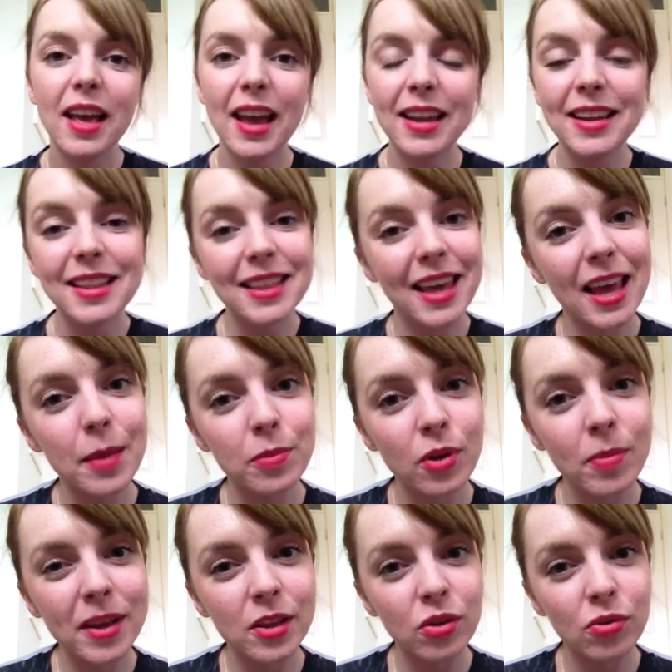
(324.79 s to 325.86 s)
any tips on
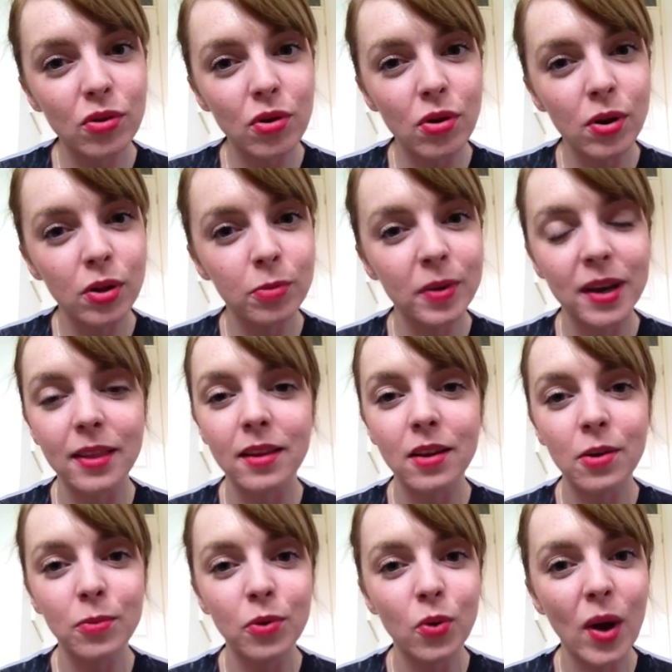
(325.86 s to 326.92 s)
my tutorials, because I know
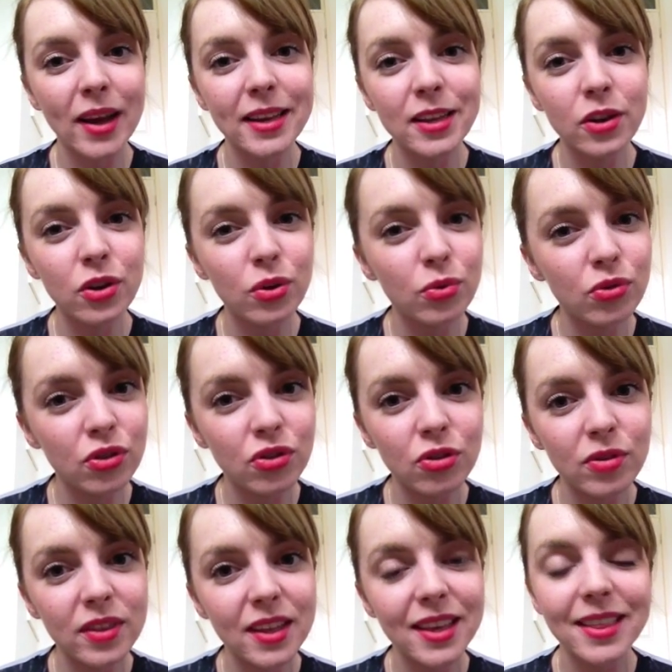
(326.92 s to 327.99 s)
I'm quite new to
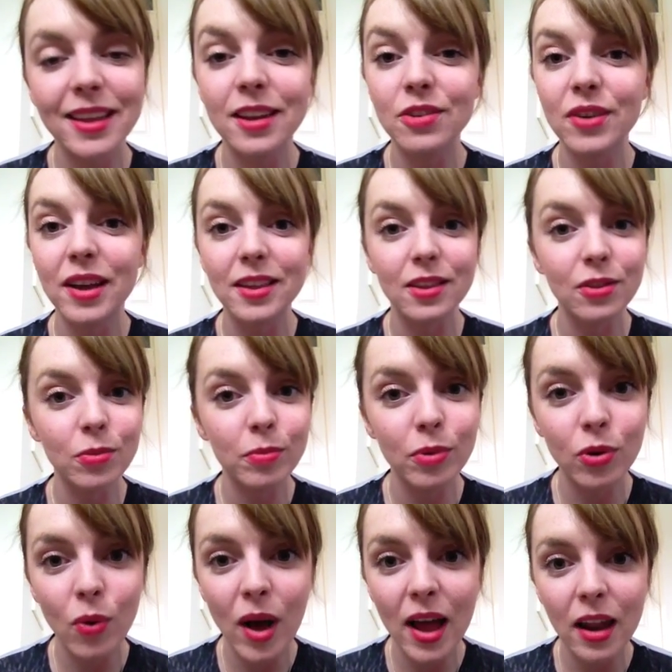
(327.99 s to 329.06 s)
doing this. I know I stumble
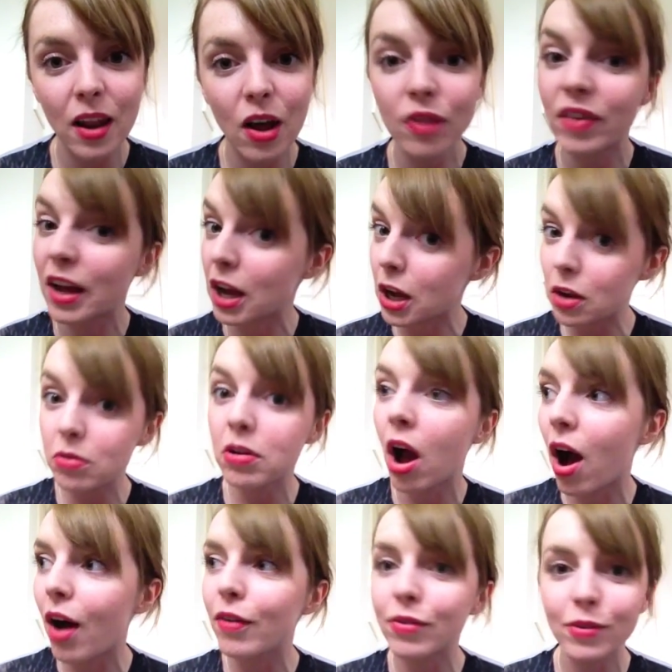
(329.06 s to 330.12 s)
quite a lot, I
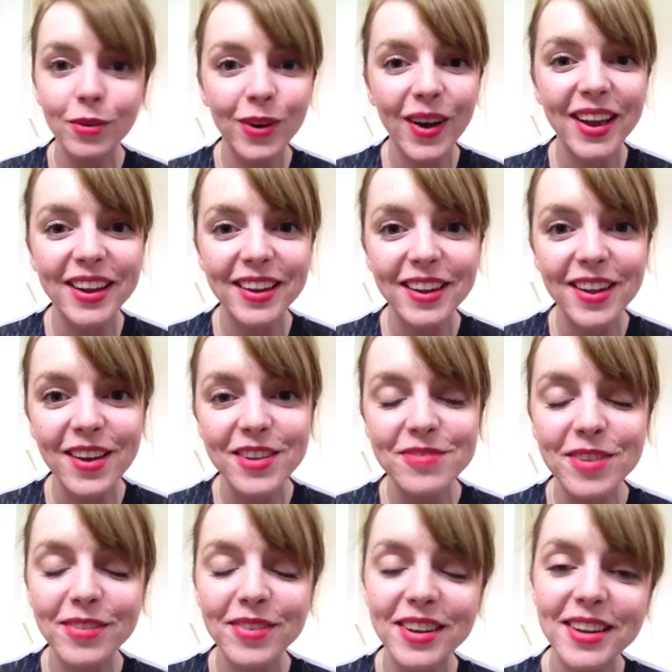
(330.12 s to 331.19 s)
cough quite a lot in
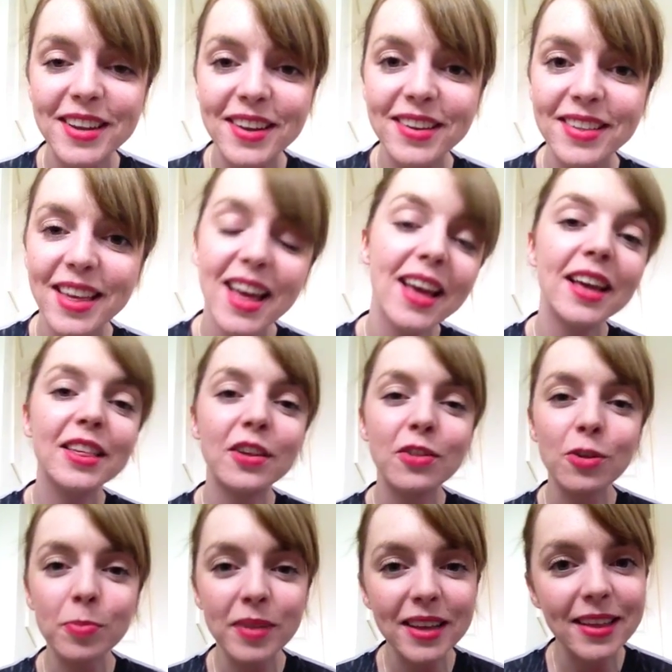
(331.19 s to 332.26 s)
my videos, so
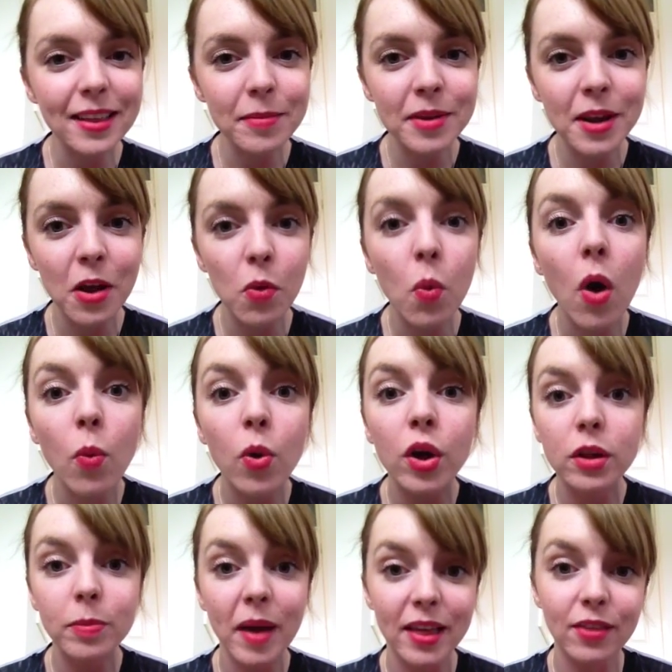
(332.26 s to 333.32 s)
just please let me know what
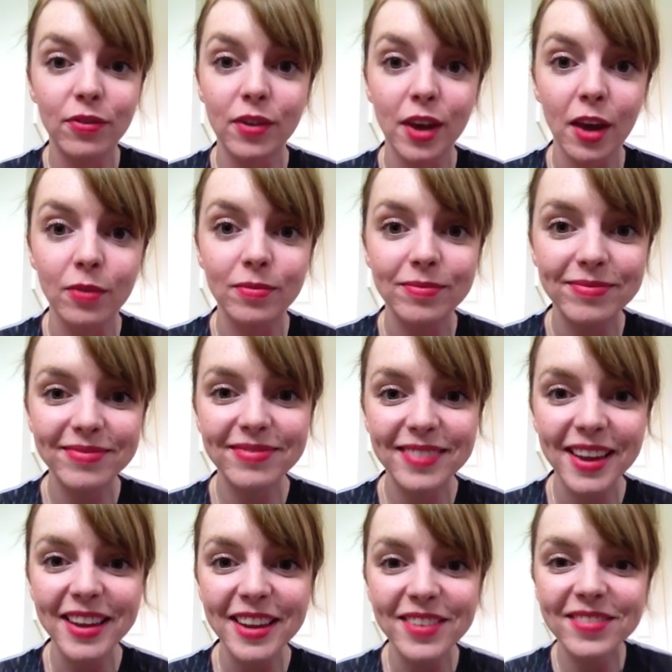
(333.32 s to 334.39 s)
works best for you.
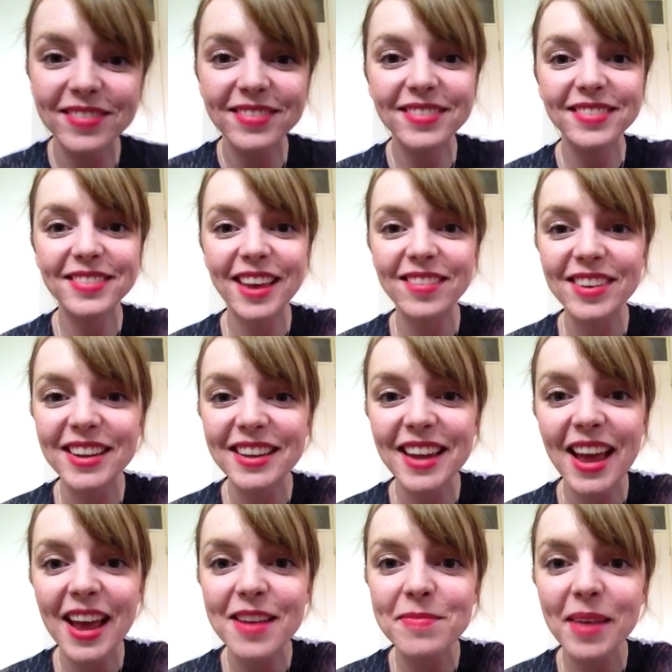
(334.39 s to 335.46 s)
Thank you. Have a good
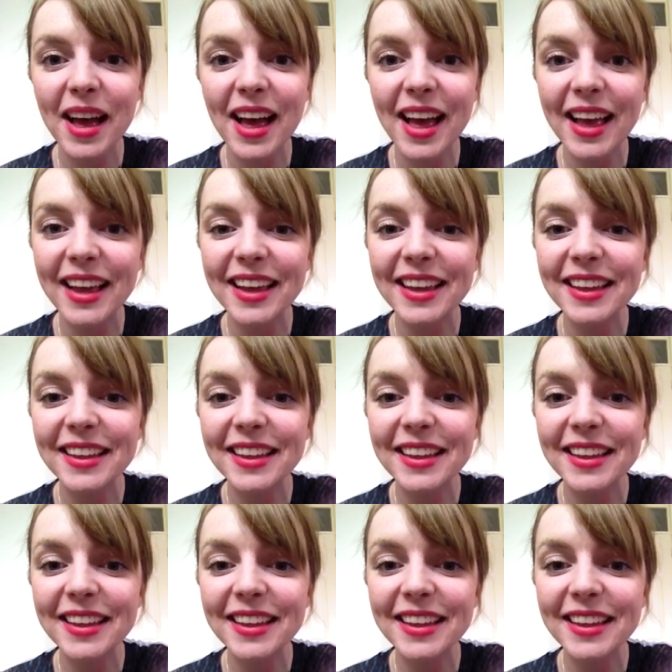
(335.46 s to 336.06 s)
day. Bye.